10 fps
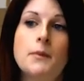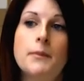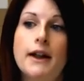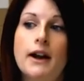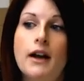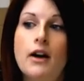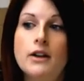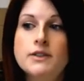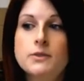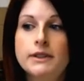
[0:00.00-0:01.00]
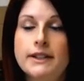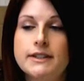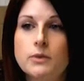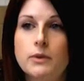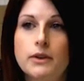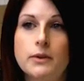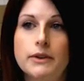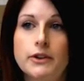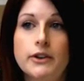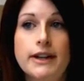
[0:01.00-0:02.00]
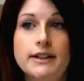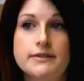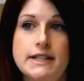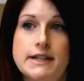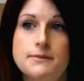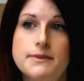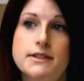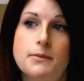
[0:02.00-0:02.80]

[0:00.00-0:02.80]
But I also would like to work with creative teams